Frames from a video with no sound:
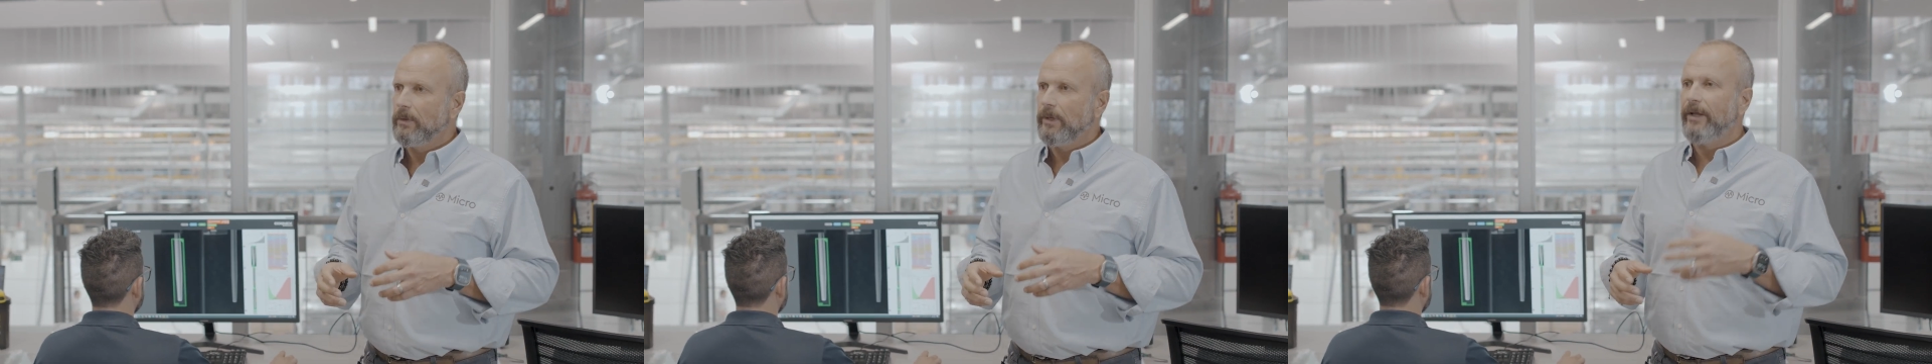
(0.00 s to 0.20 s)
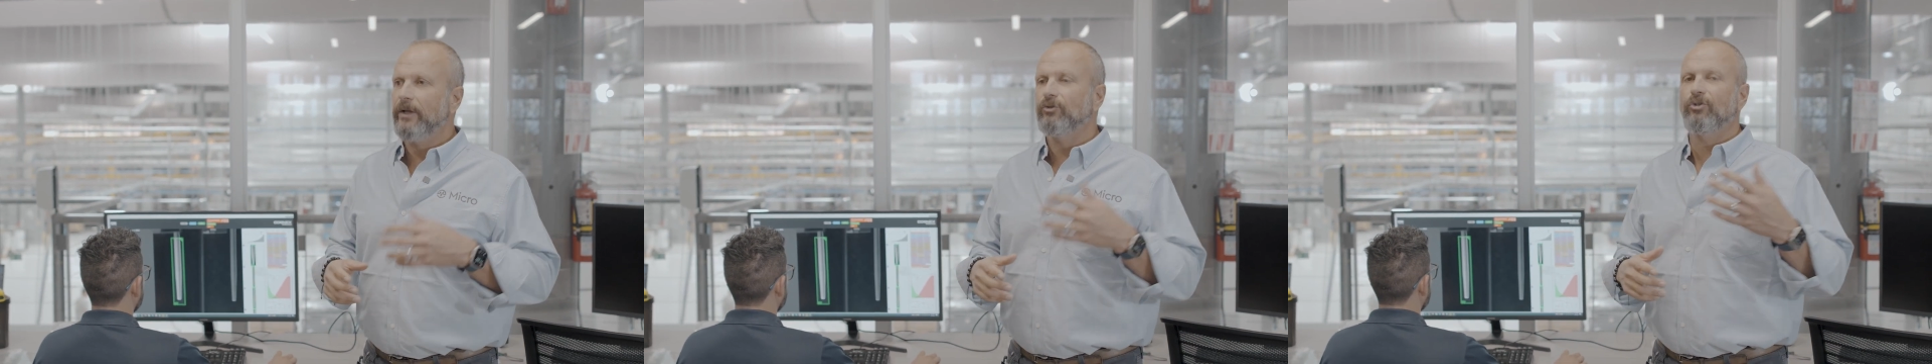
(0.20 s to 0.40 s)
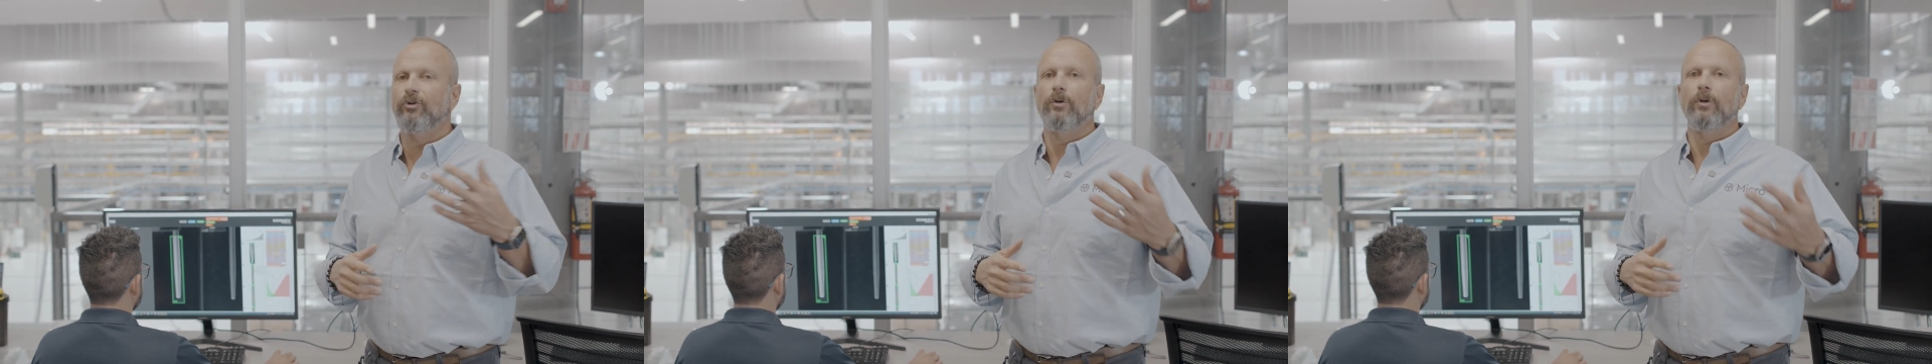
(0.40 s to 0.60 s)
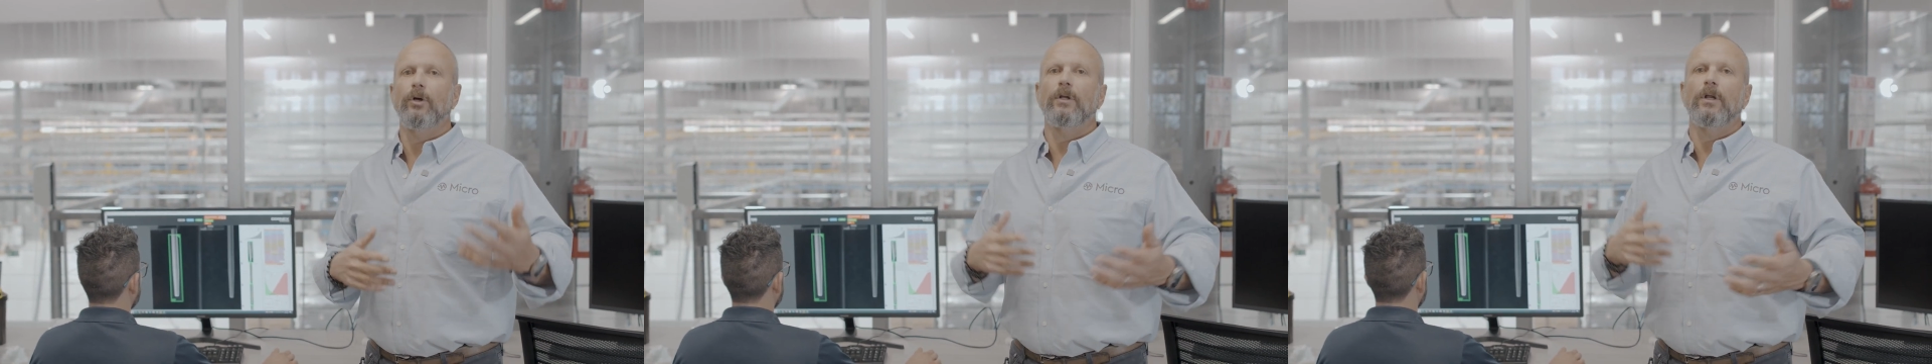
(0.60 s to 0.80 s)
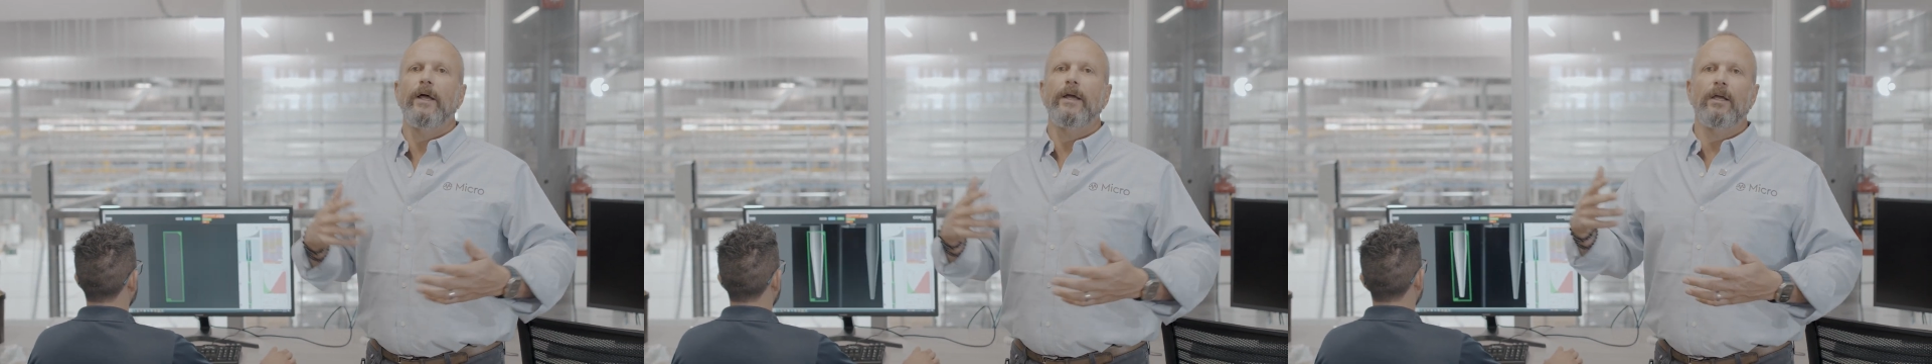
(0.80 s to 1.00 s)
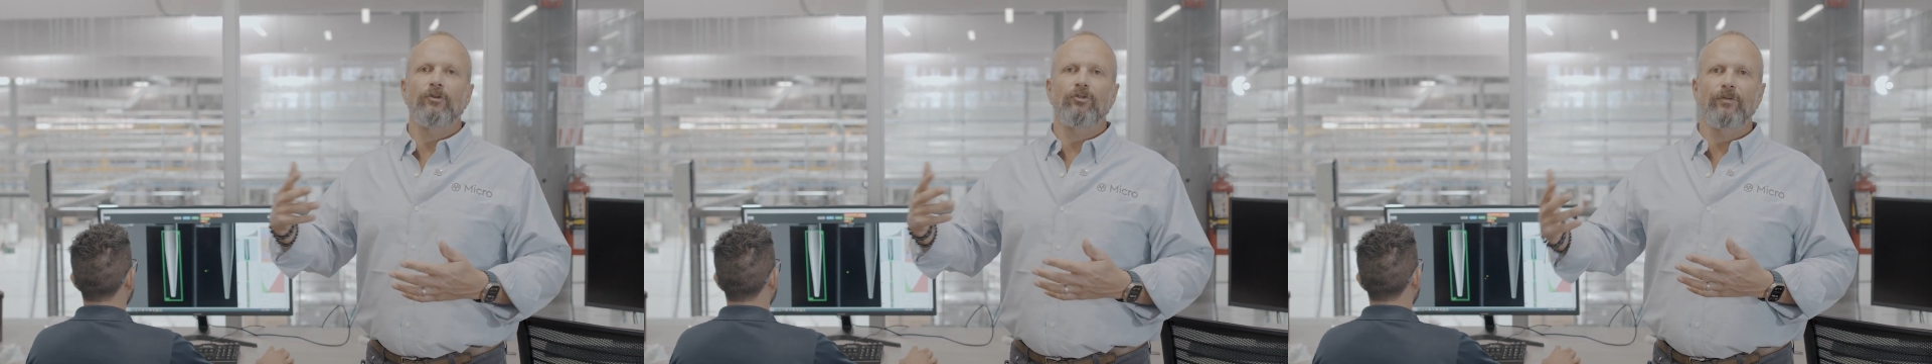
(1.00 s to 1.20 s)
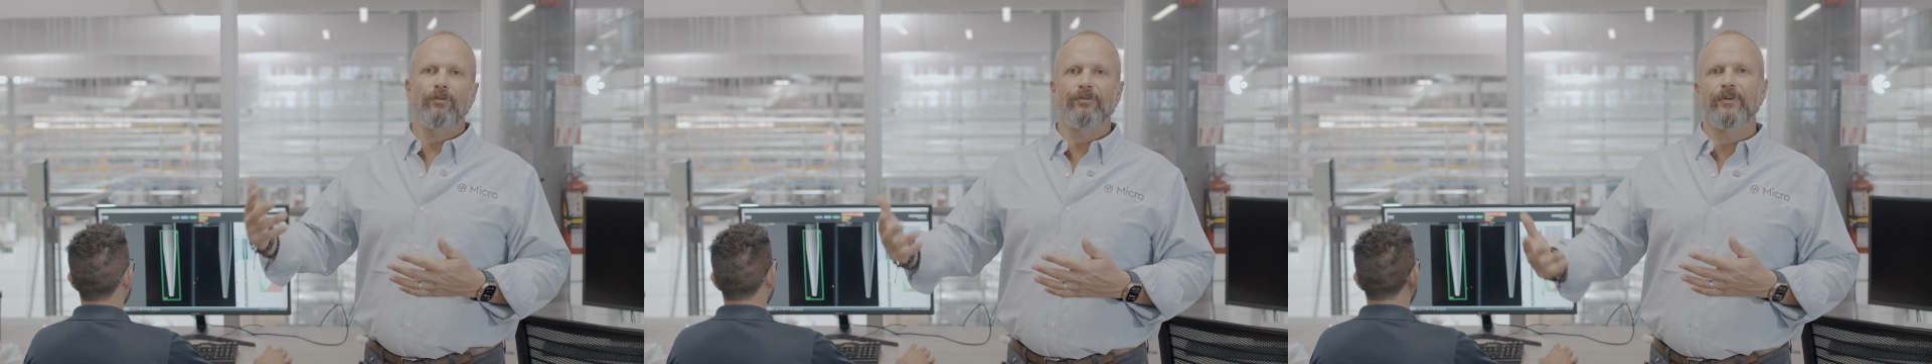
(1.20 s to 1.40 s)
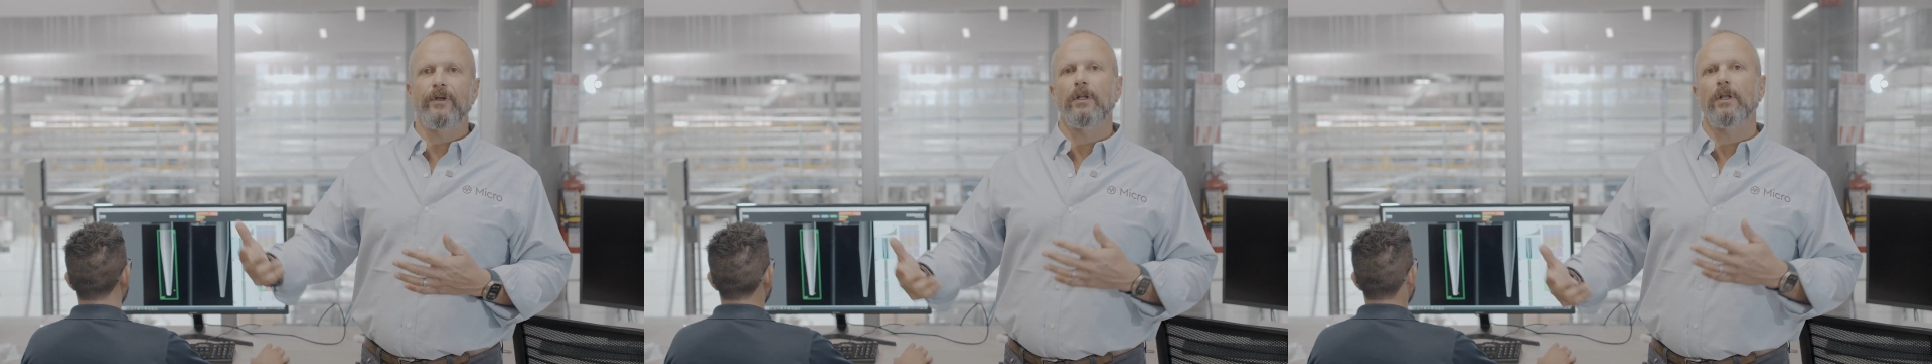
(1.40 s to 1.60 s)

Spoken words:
it should look like, it should feel